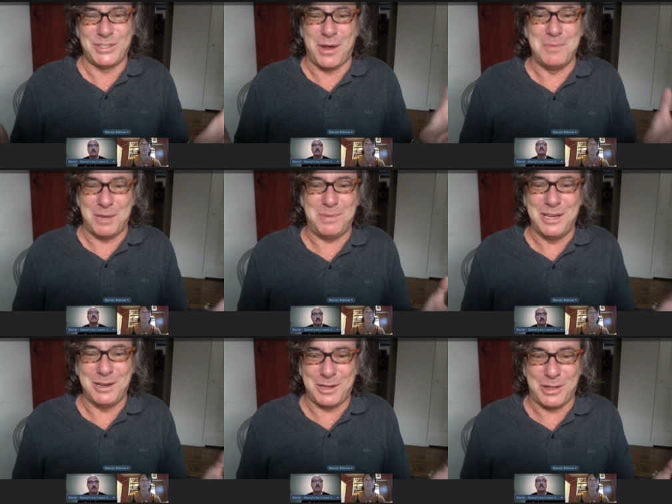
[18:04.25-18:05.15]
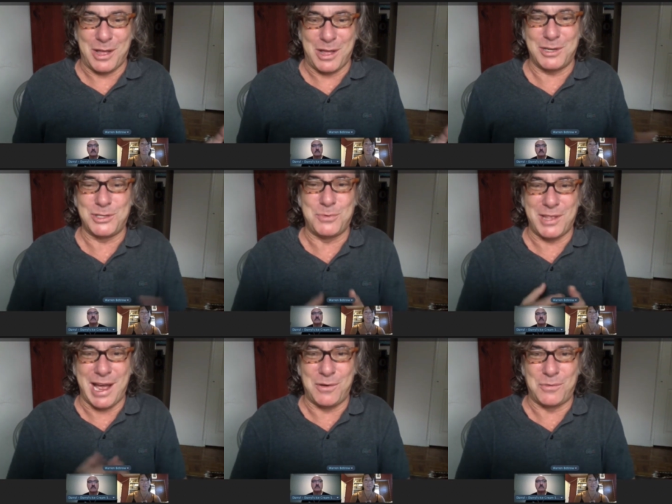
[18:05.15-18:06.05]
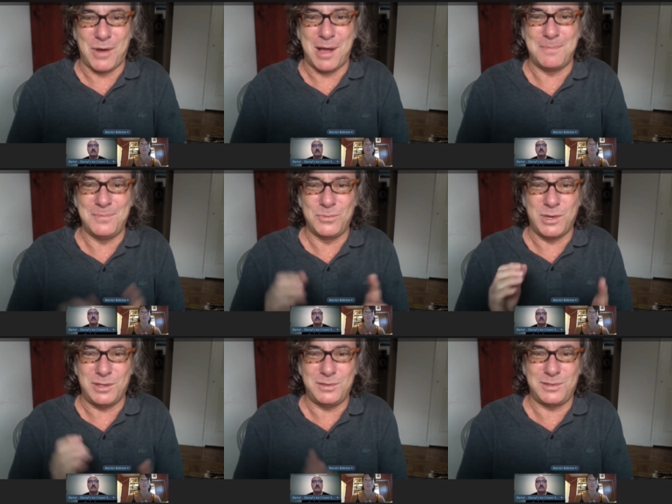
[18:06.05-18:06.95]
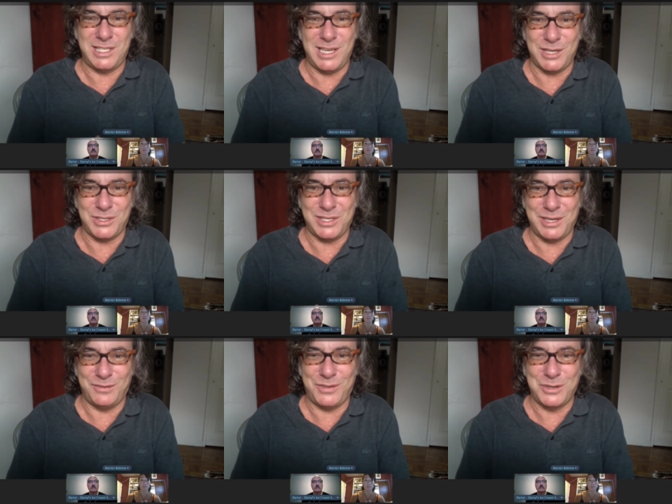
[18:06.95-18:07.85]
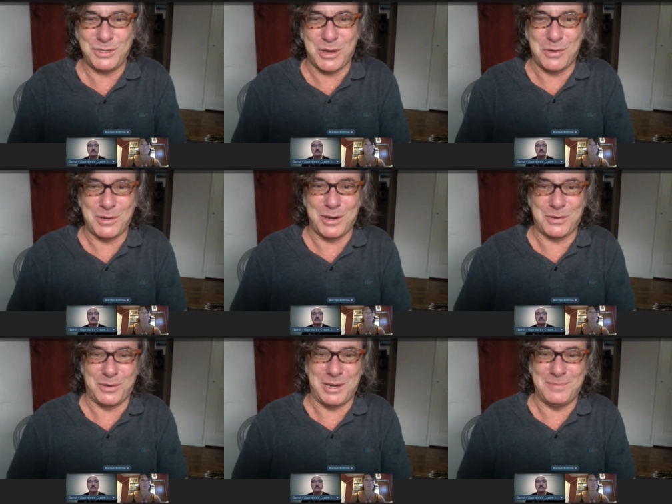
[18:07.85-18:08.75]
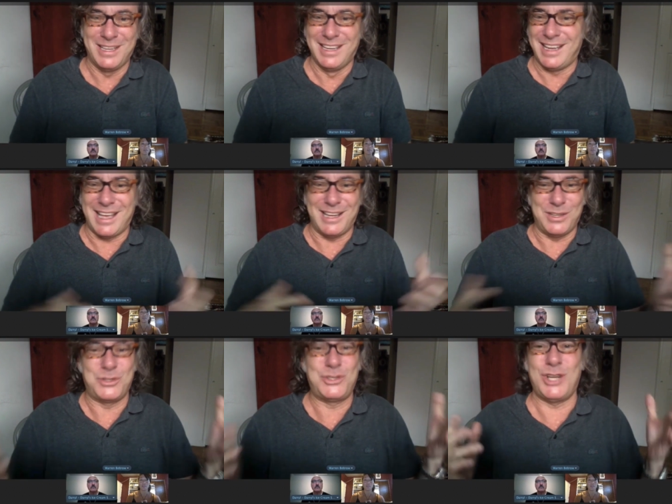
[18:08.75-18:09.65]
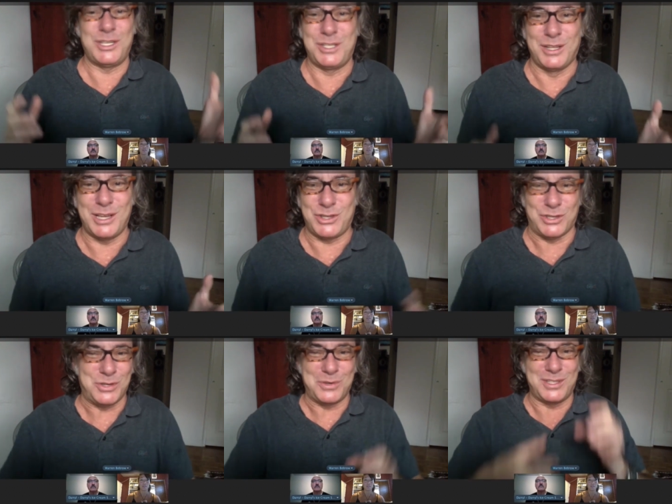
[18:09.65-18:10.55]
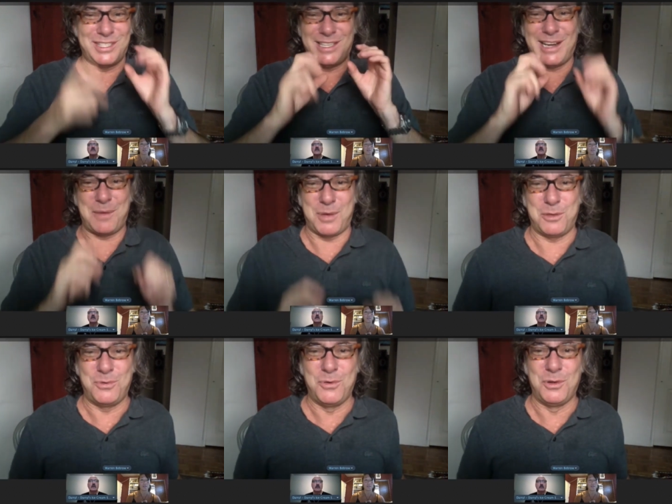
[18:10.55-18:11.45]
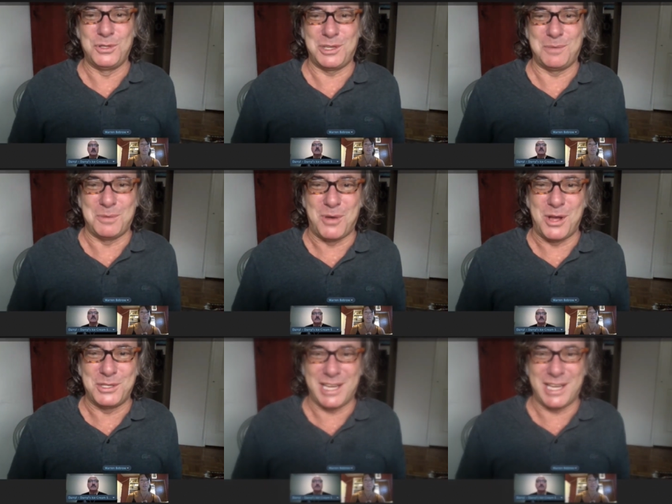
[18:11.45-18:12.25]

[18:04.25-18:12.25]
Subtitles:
So I made pina coladas without rum, with THC-infused coconut cream, and they're just delicious. You could sit out by the pool and sip them all